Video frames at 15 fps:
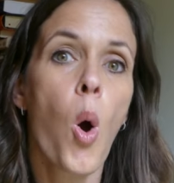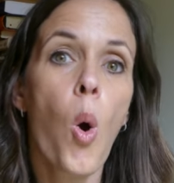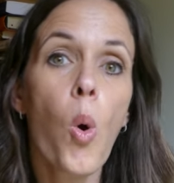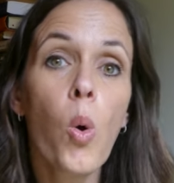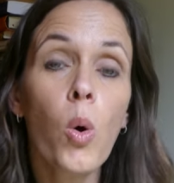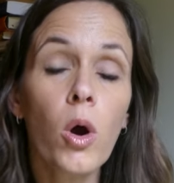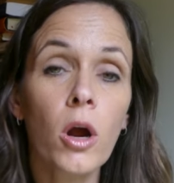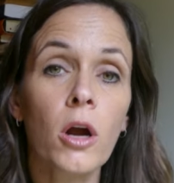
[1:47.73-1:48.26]

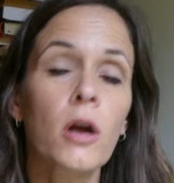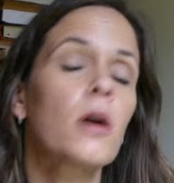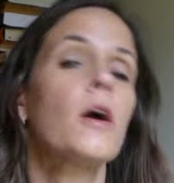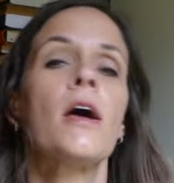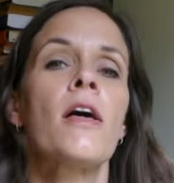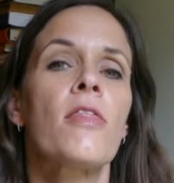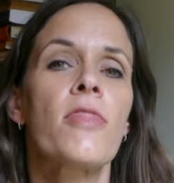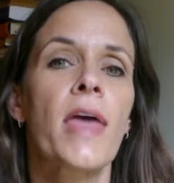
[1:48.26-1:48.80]
Or
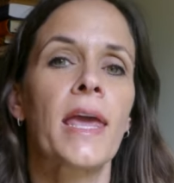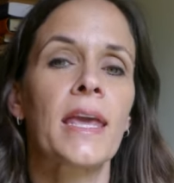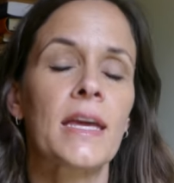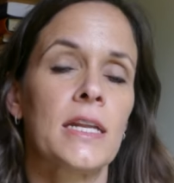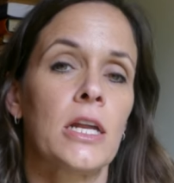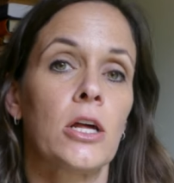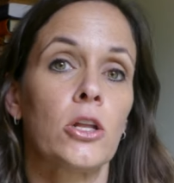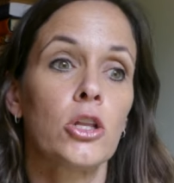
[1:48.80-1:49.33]
they
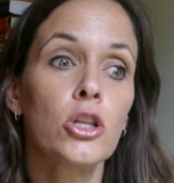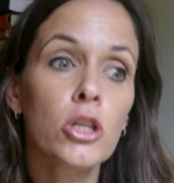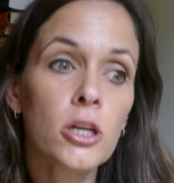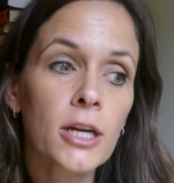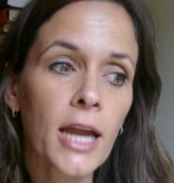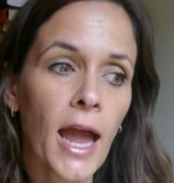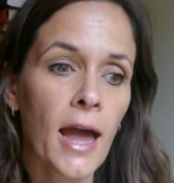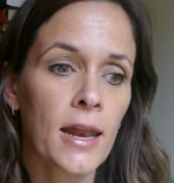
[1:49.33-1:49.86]
can
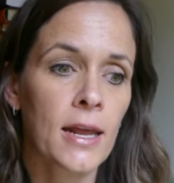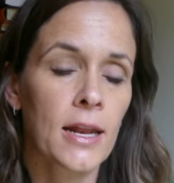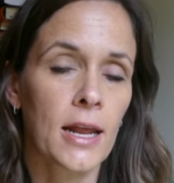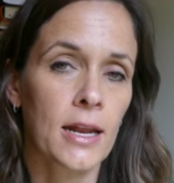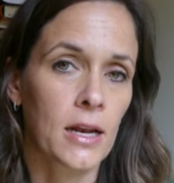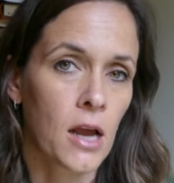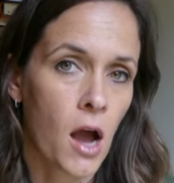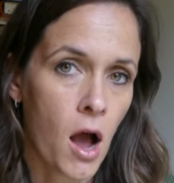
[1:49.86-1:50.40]
look at it
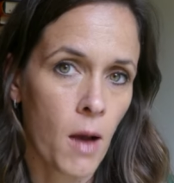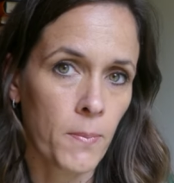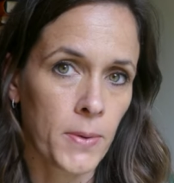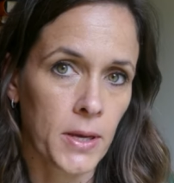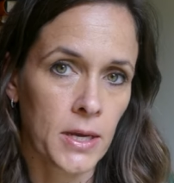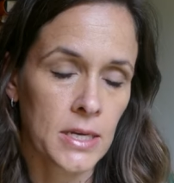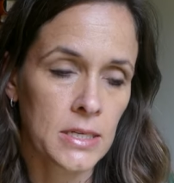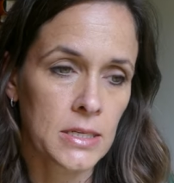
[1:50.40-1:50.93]
and
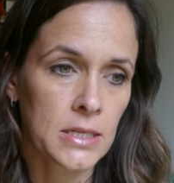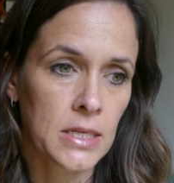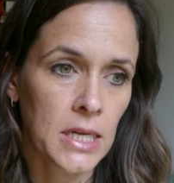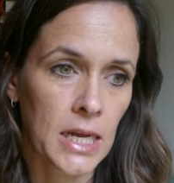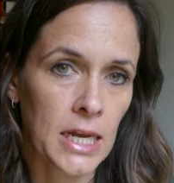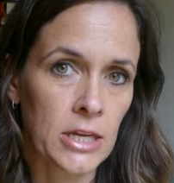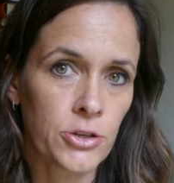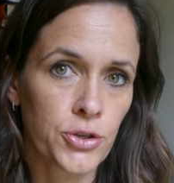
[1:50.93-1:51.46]
copy it
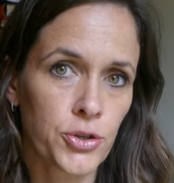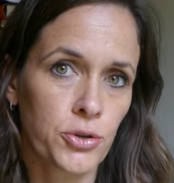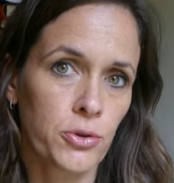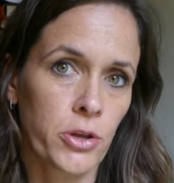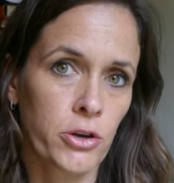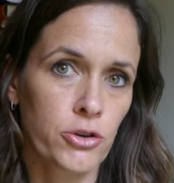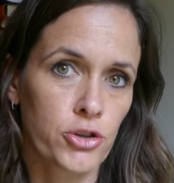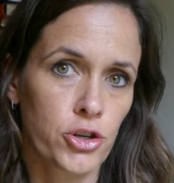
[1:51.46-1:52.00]
into
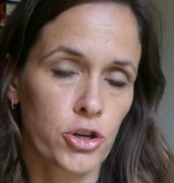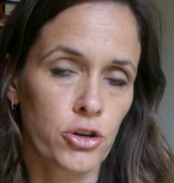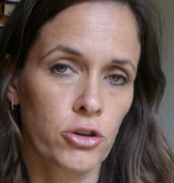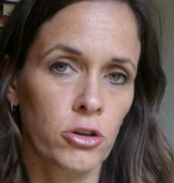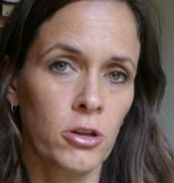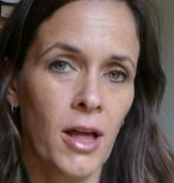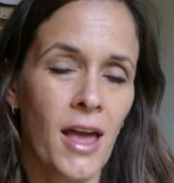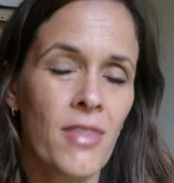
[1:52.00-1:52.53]
their
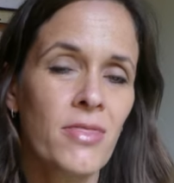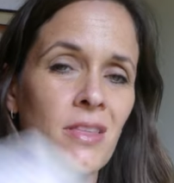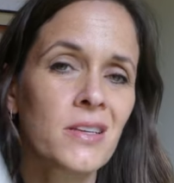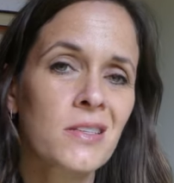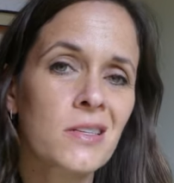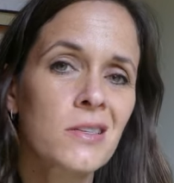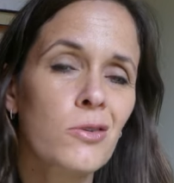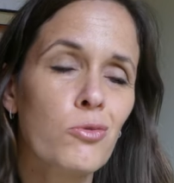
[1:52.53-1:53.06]
journal. And
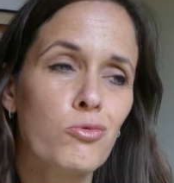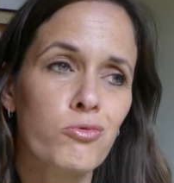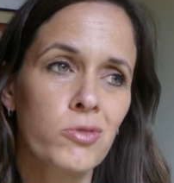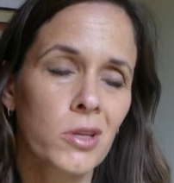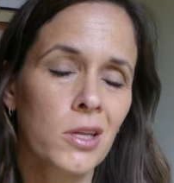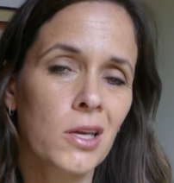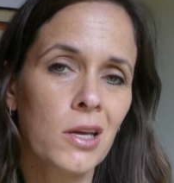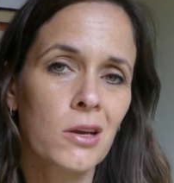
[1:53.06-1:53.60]
this is a
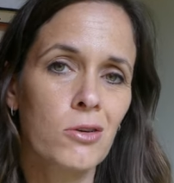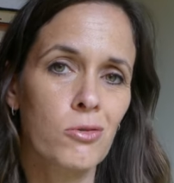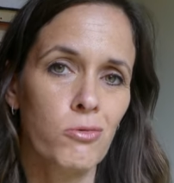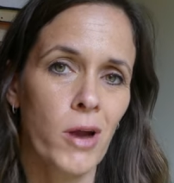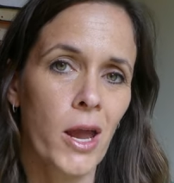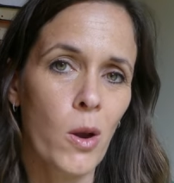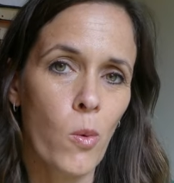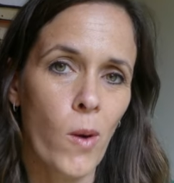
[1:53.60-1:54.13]
really
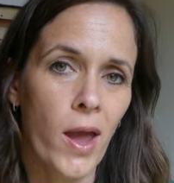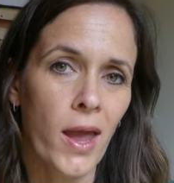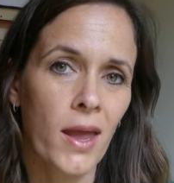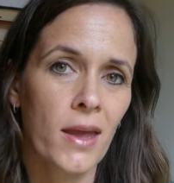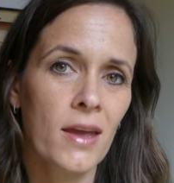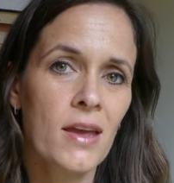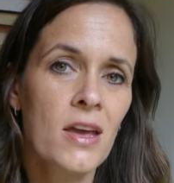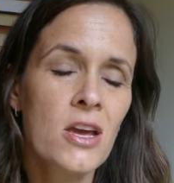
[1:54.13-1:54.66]
great
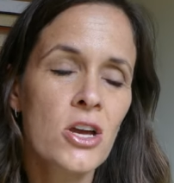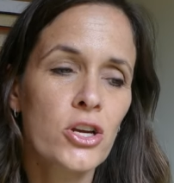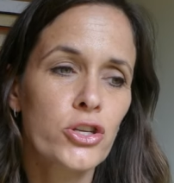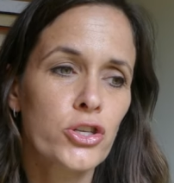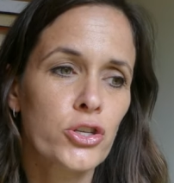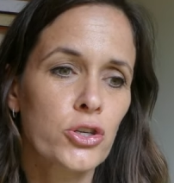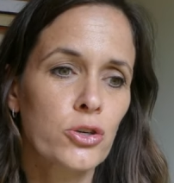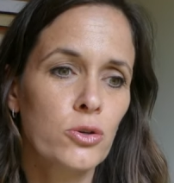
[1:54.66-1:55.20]
way
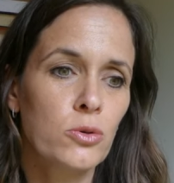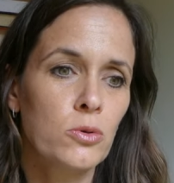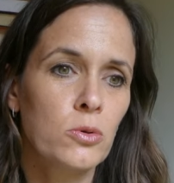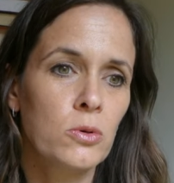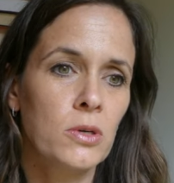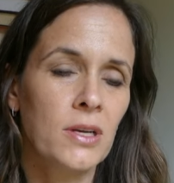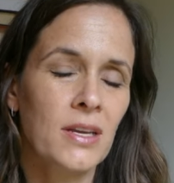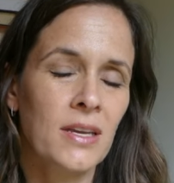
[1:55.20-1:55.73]

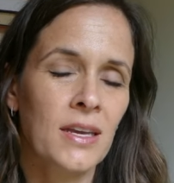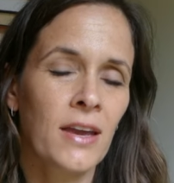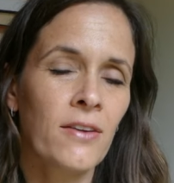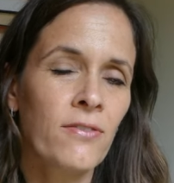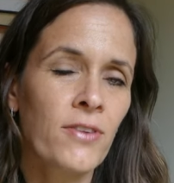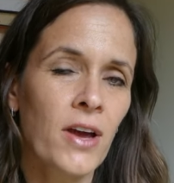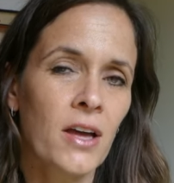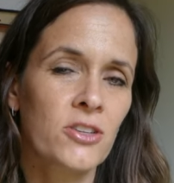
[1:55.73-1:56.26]
to
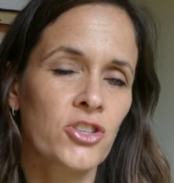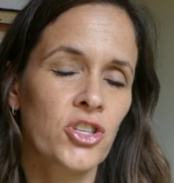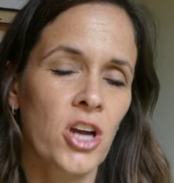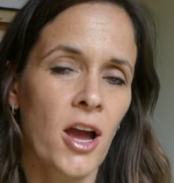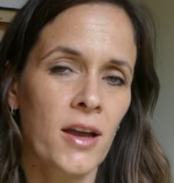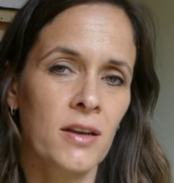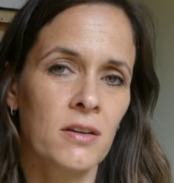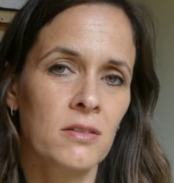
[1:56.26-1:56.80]
give a
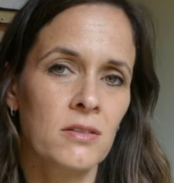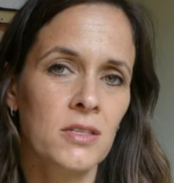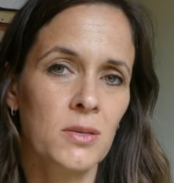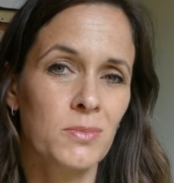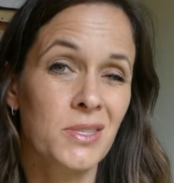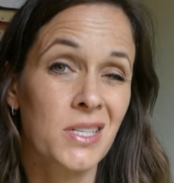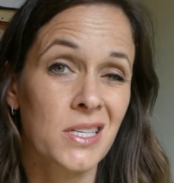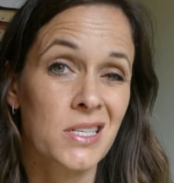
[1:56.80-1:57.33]
child
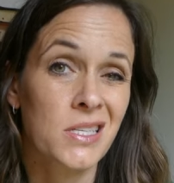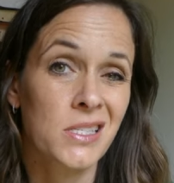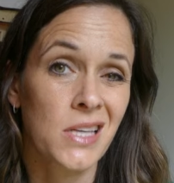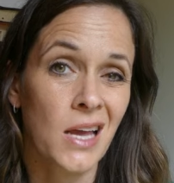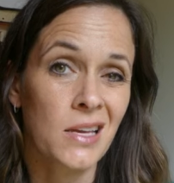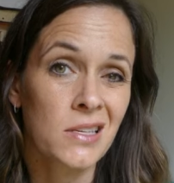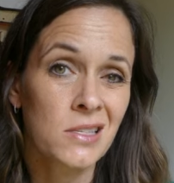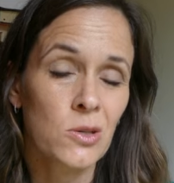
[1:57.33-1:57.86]
some
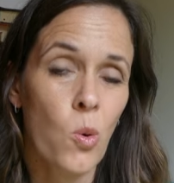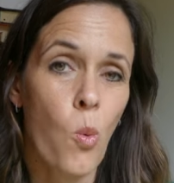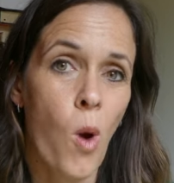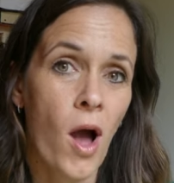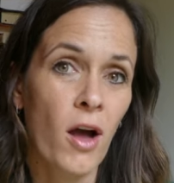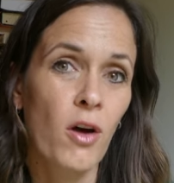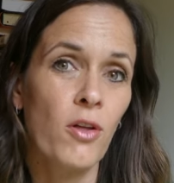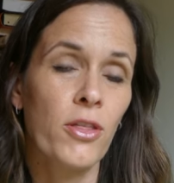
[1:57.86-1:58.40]
success
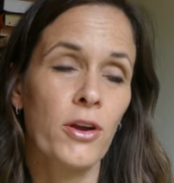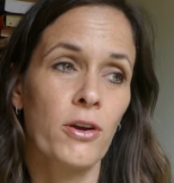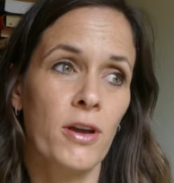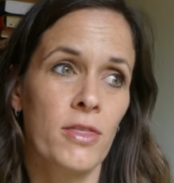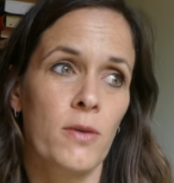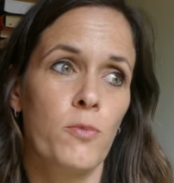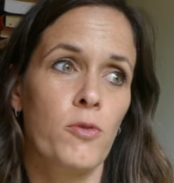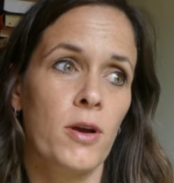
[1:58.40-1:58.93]
while they're
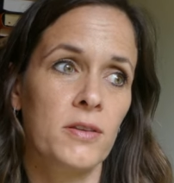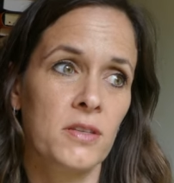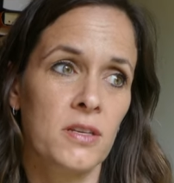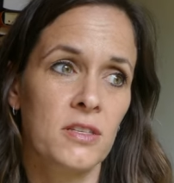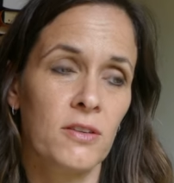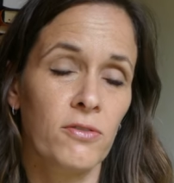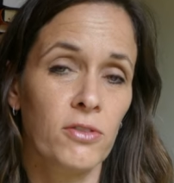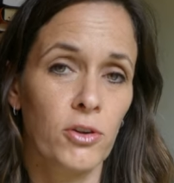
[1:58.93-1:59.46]
in the
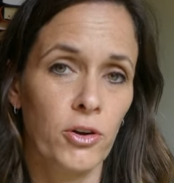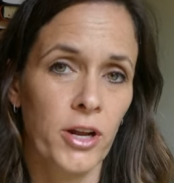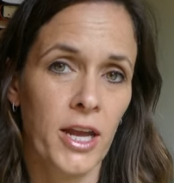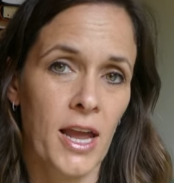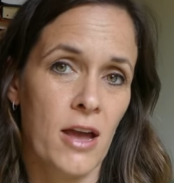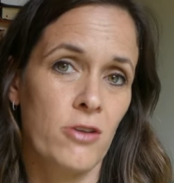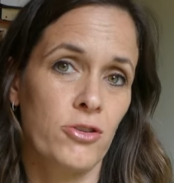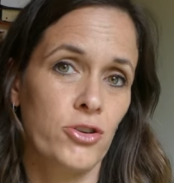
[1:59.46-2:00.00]
process of
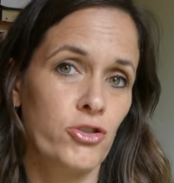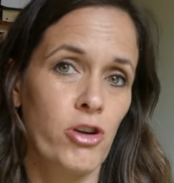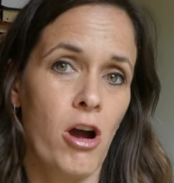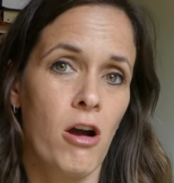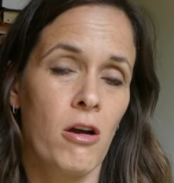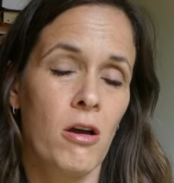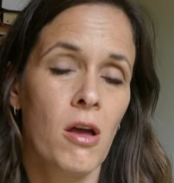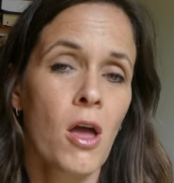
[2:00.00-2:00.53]
learning how to
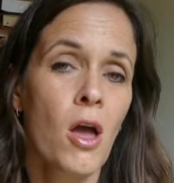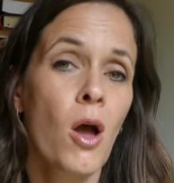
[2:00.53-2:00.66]
draw.